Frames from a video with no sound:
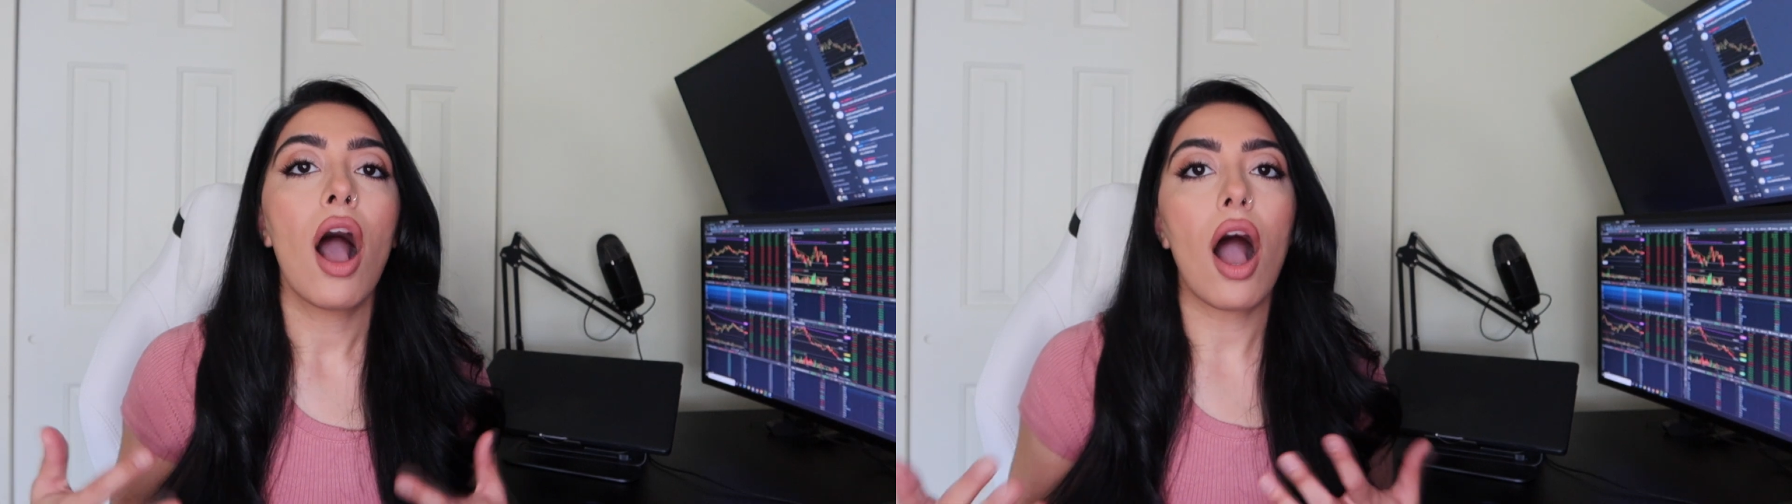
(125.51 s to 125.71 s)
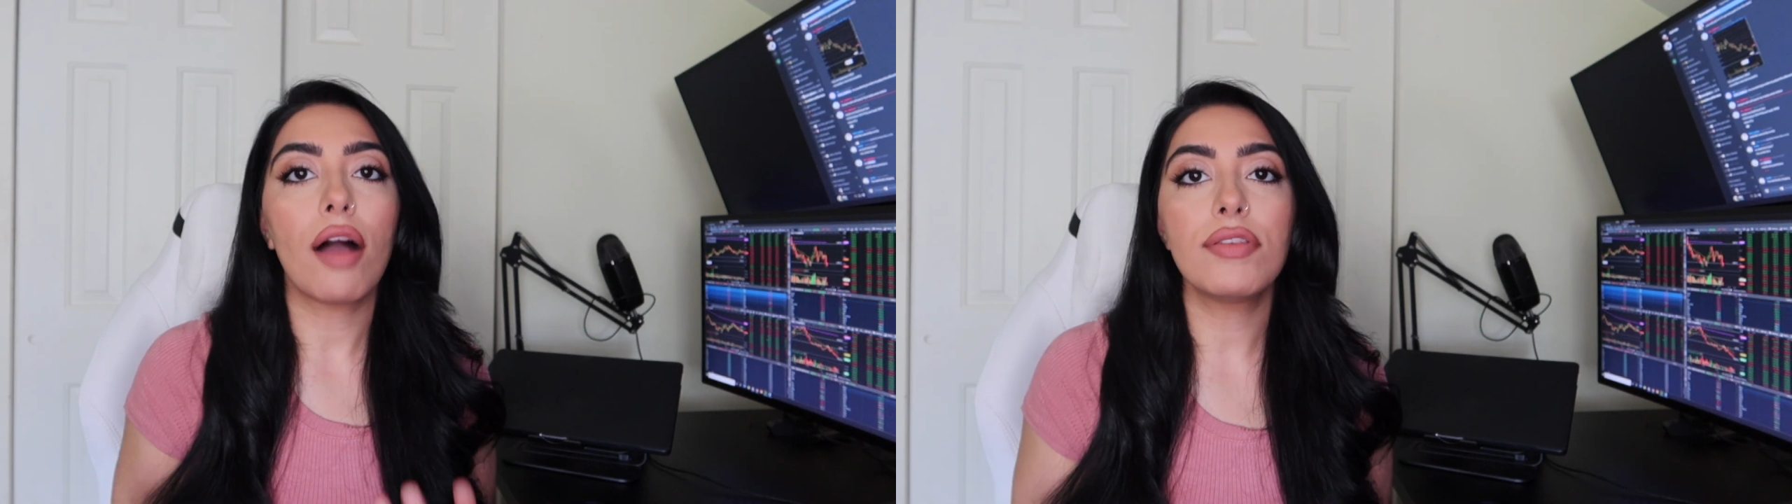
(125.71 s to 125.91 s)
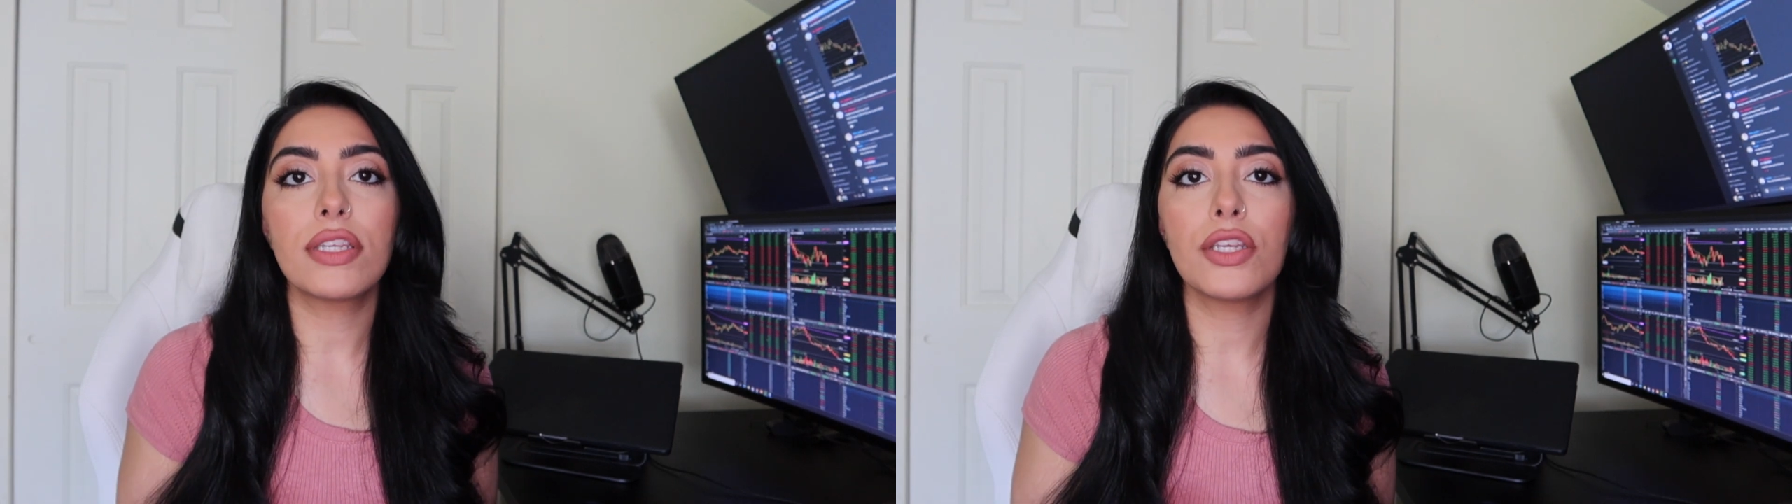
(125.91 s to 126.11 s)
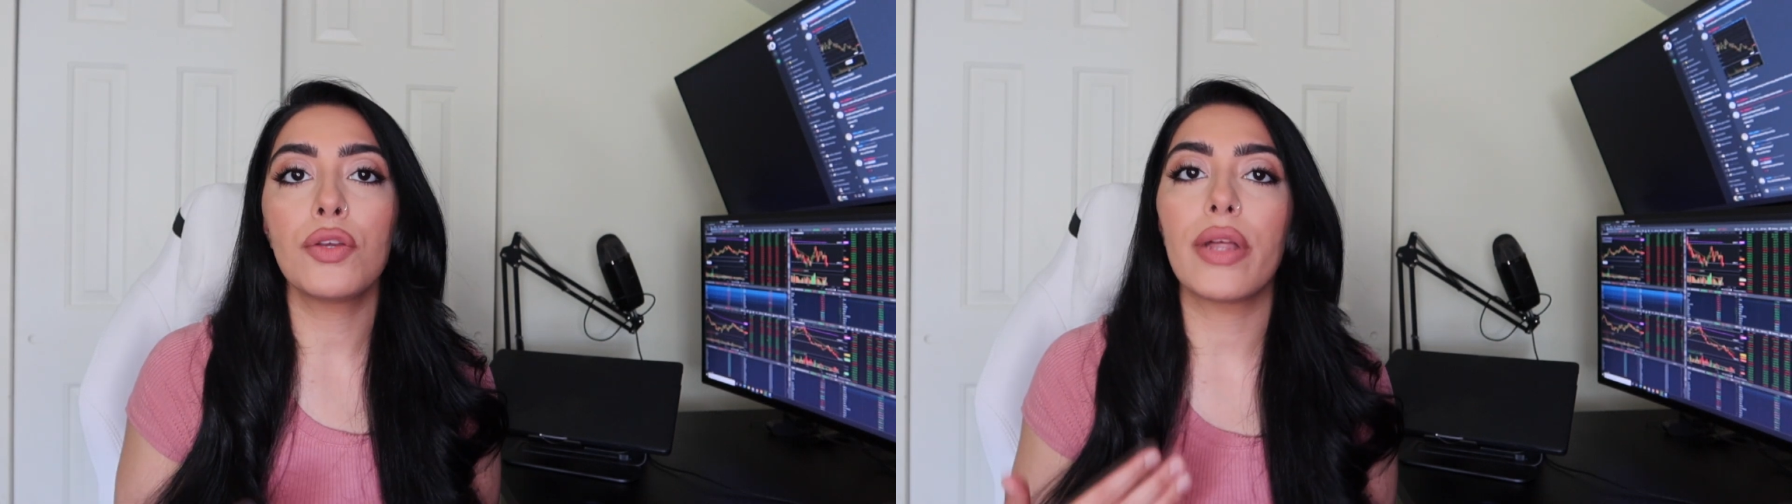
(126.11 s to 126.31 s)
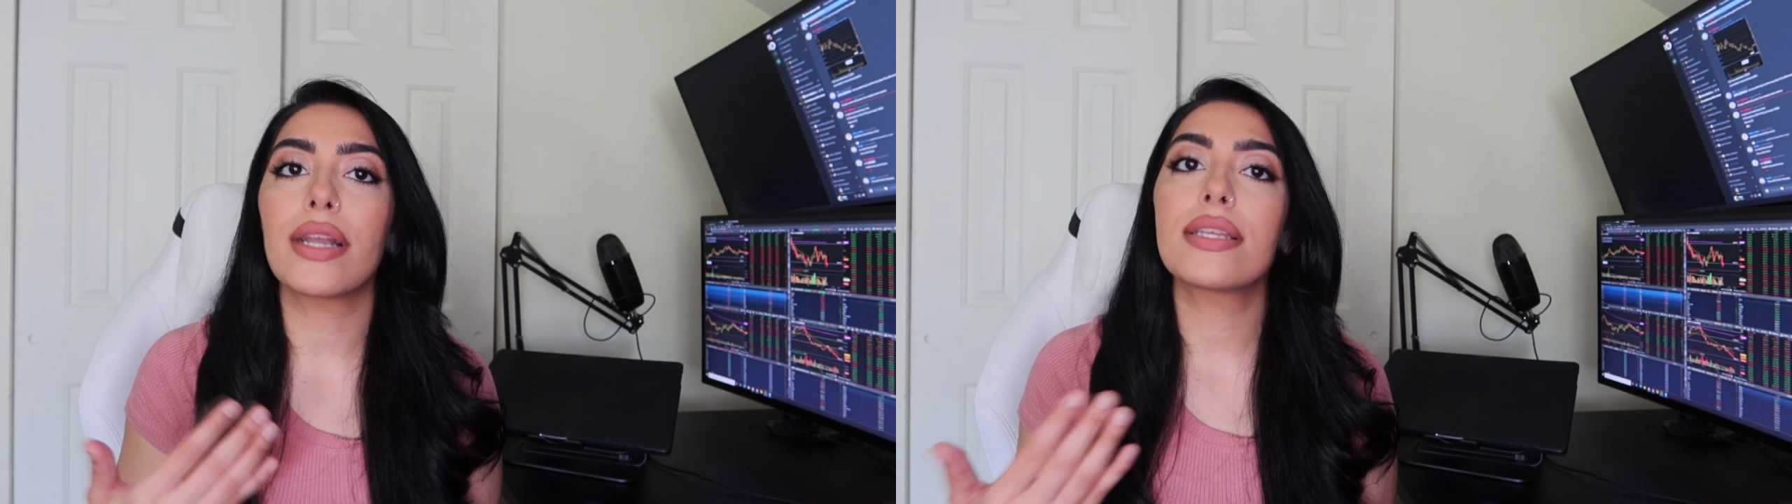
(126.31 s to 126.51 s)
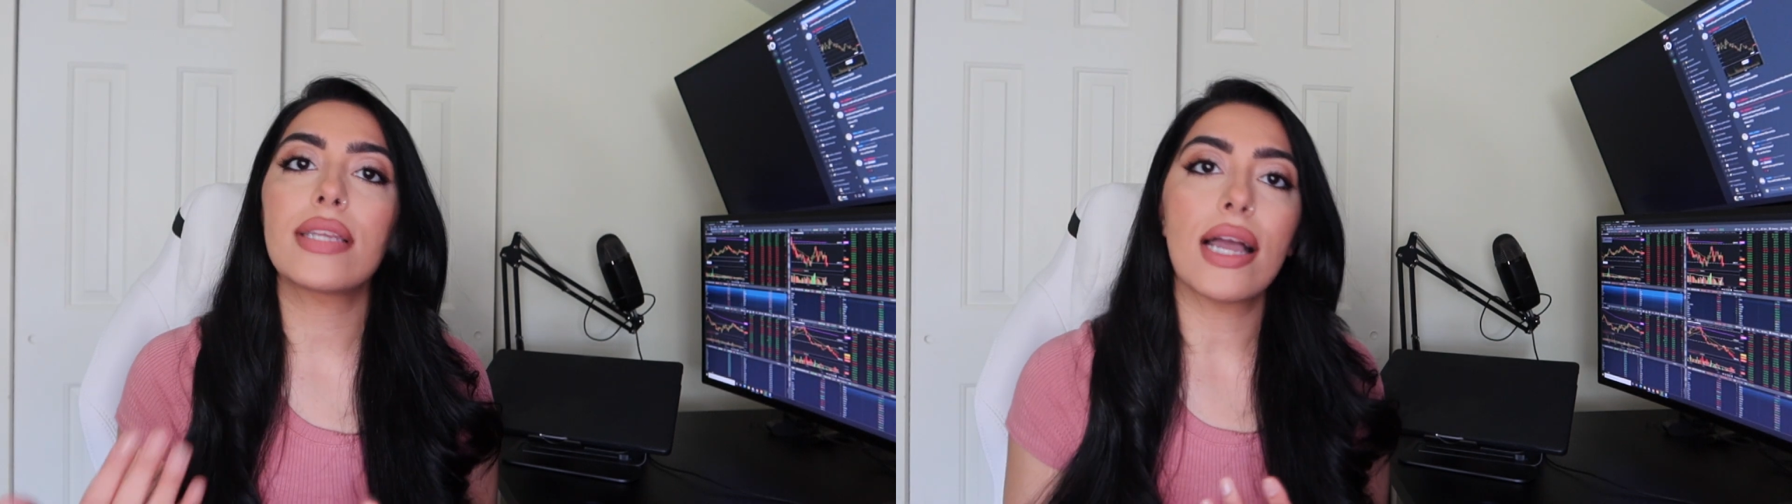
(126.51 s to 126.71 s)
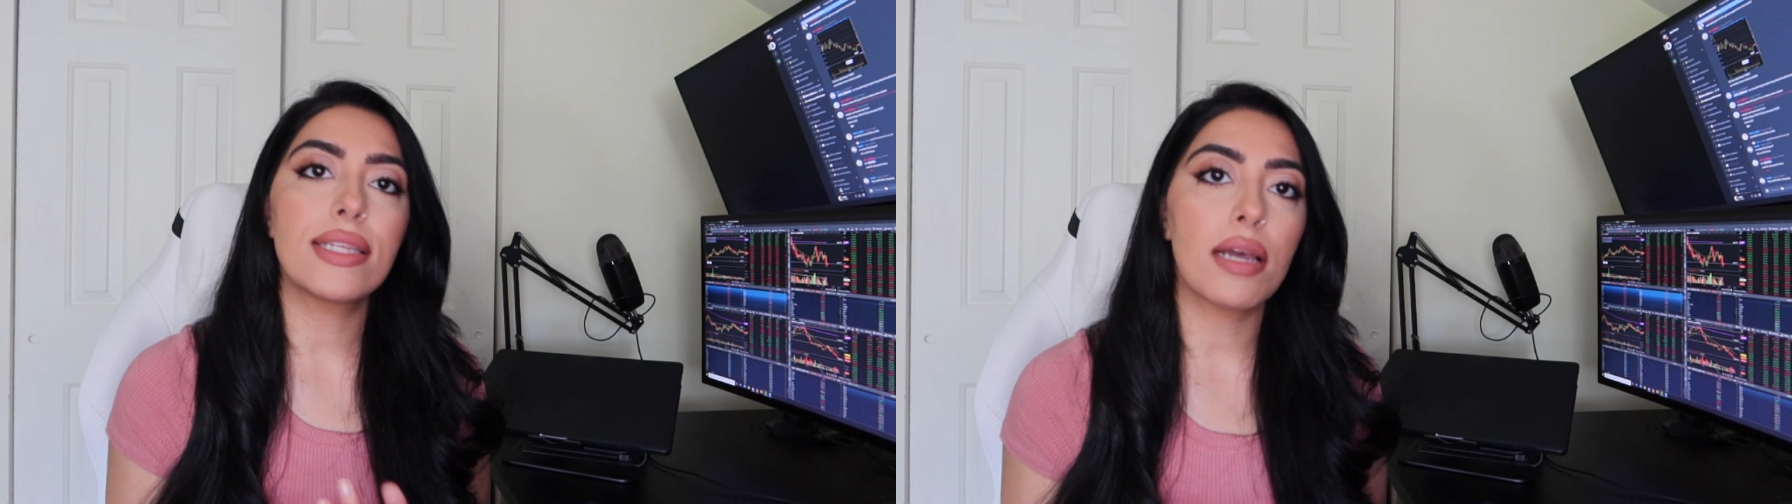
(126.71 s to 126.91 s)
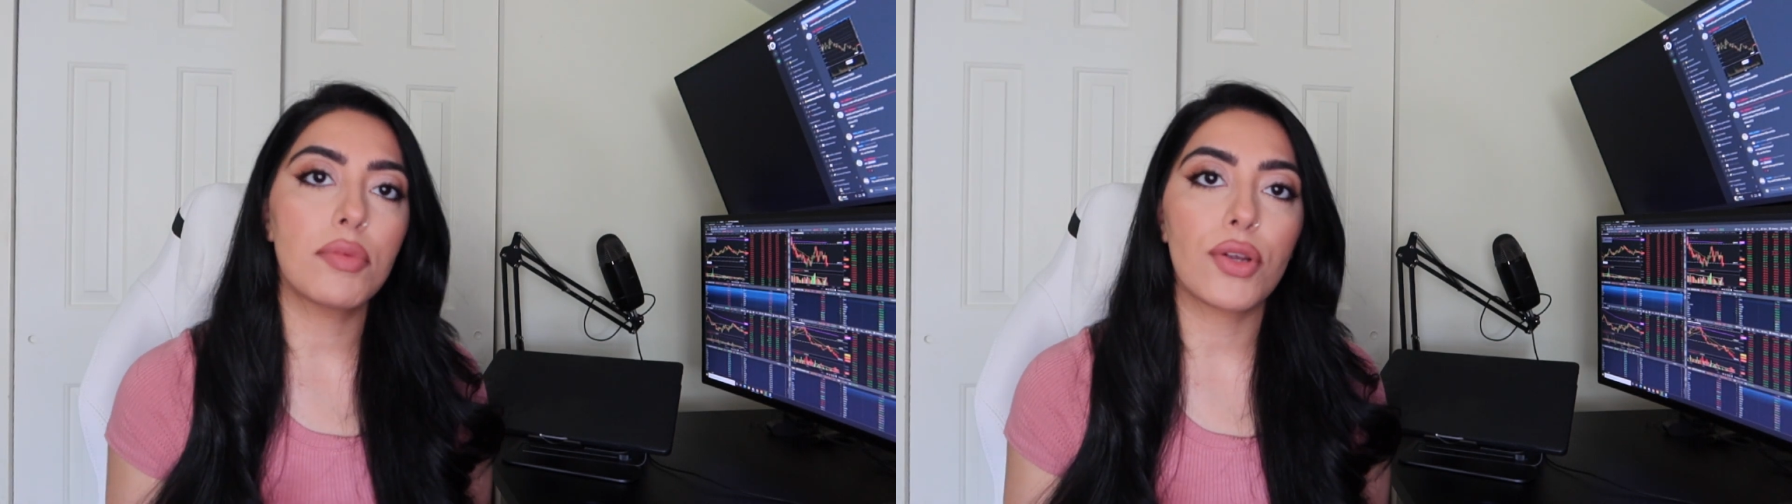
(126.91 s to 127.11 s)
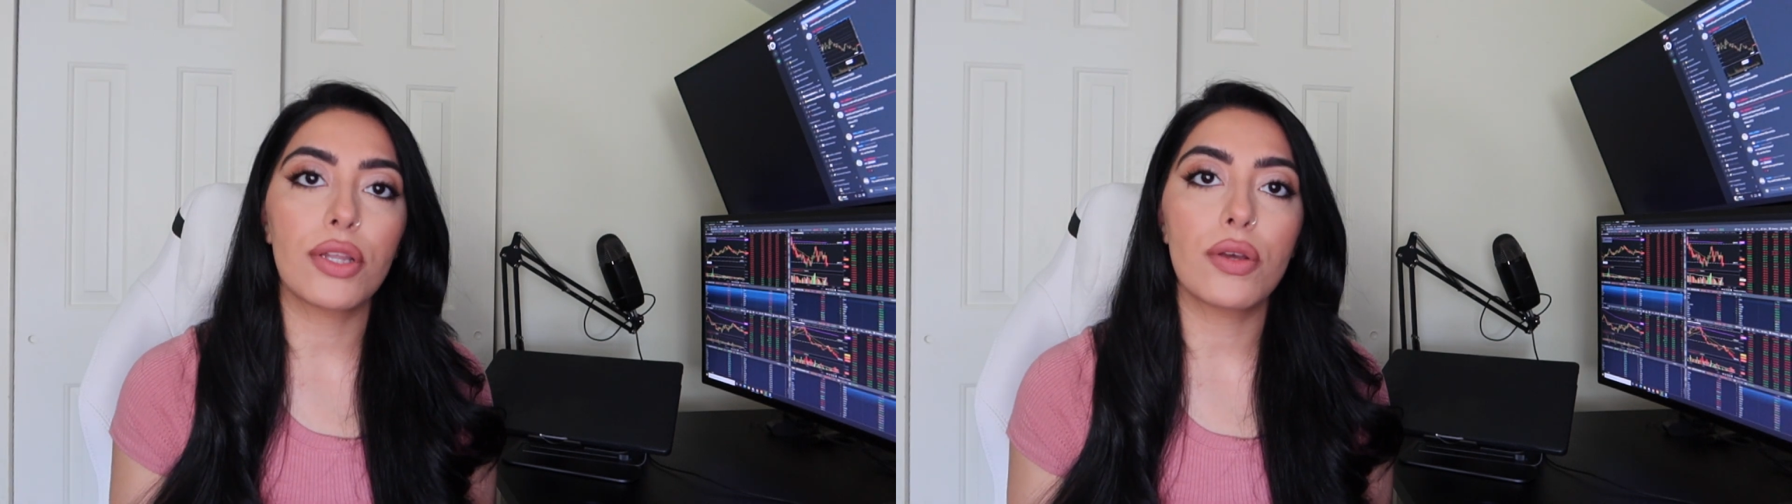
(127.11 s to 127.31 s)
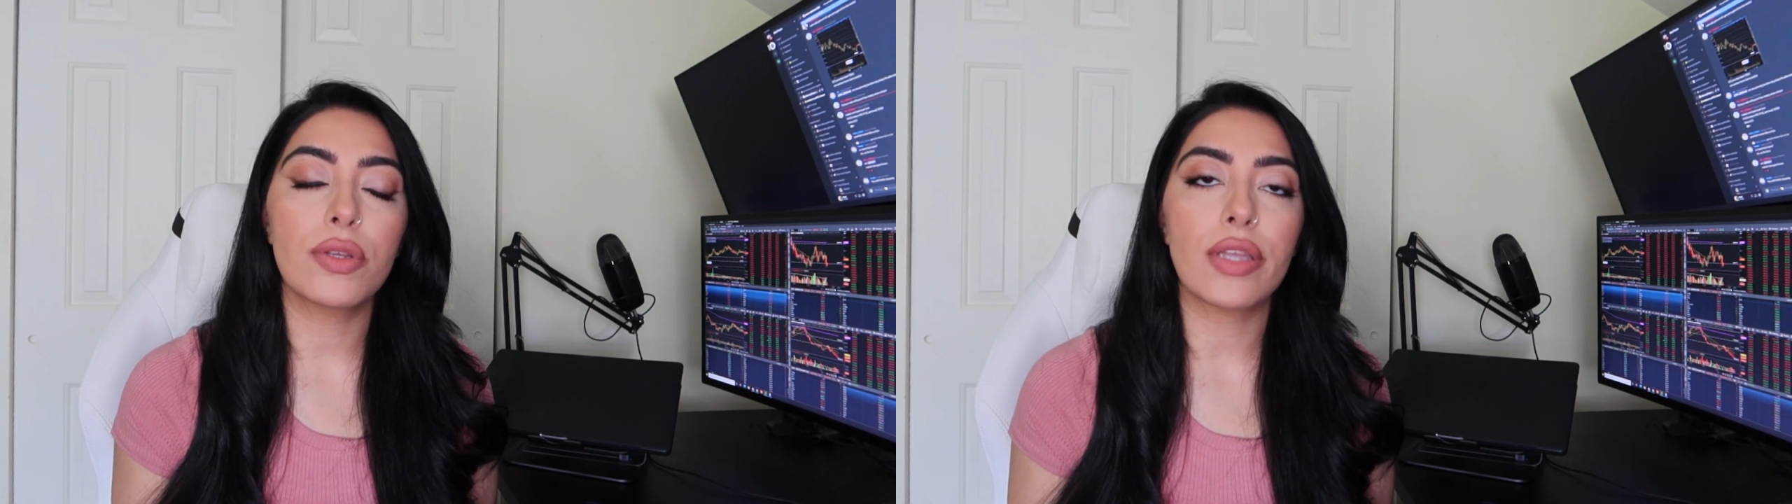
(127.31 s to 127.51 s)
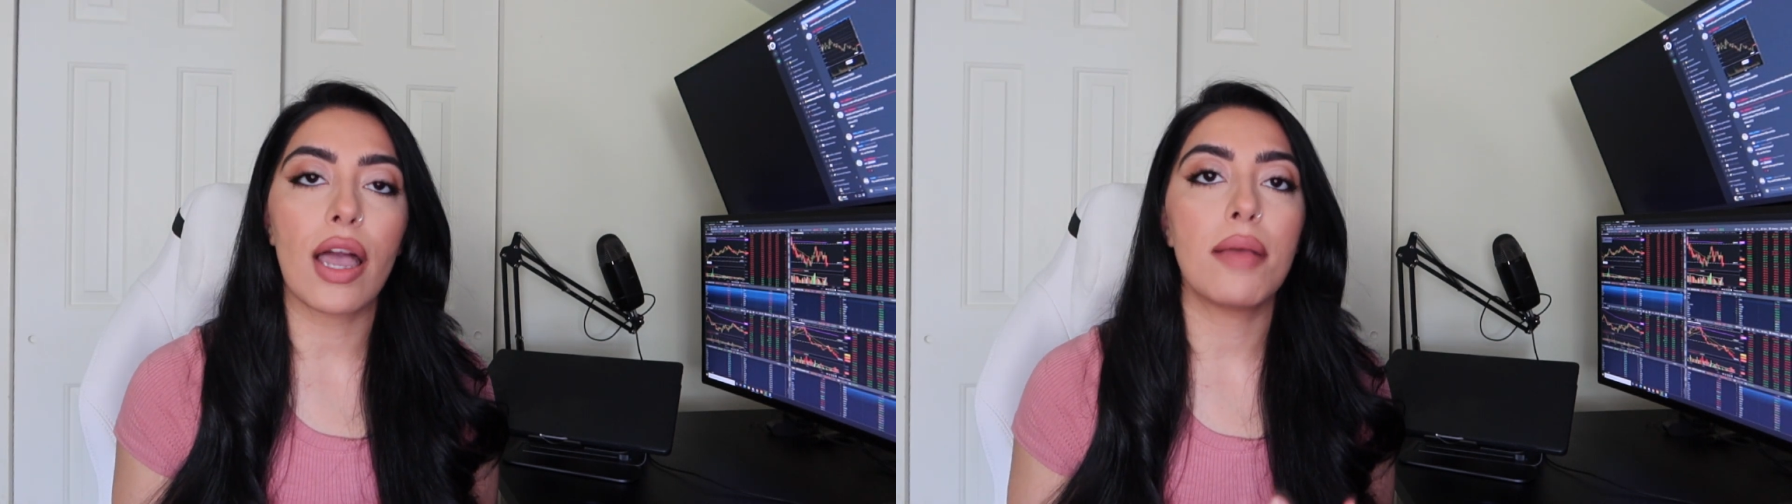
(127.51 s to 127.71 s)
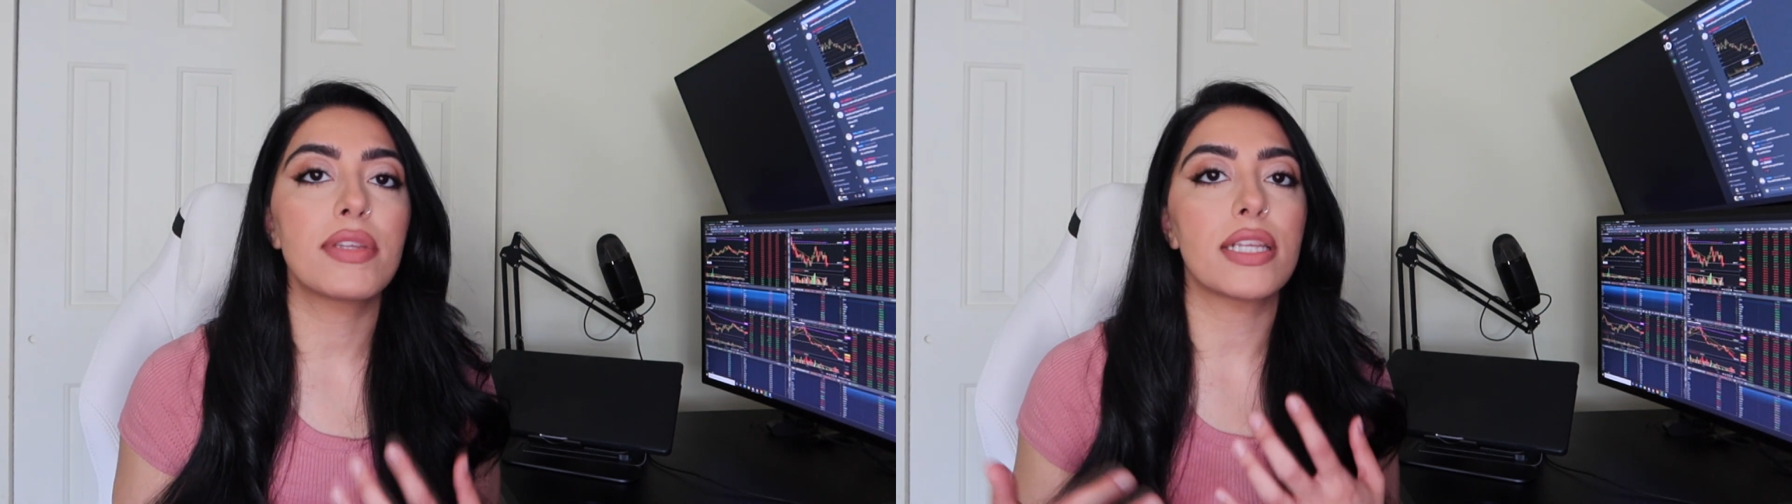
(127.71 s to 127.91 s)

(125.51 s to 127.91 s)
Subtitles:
obviously you like to size up during those times.